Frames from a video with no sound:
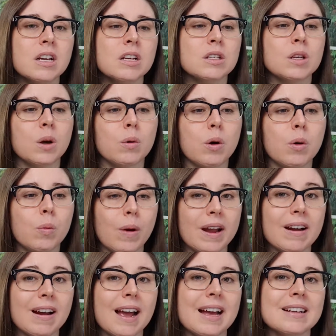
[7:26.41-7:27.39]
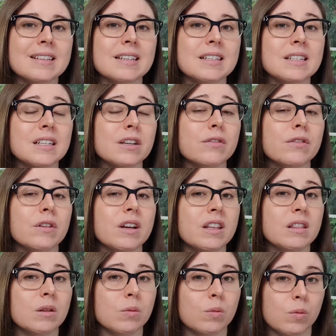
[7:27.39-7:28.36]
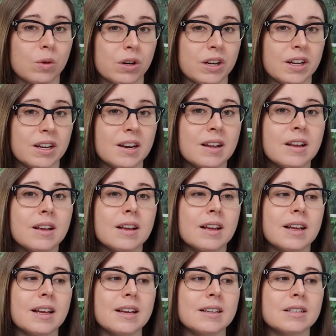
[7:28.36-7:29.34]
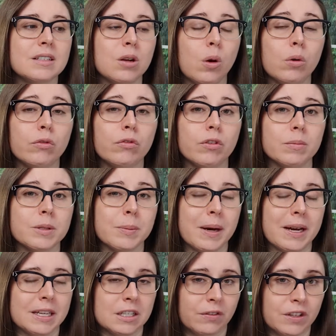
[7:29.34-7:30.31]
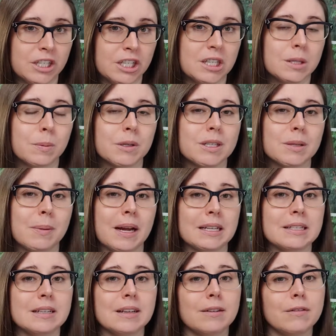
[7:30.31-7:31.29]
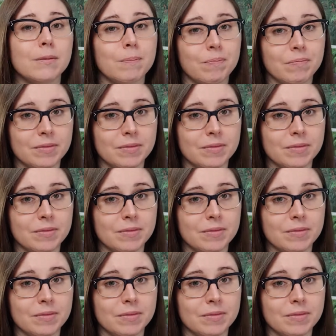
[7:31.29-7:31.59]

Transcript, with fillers: So whereas Silver in the Wood is told from Tobias Finch's perspective,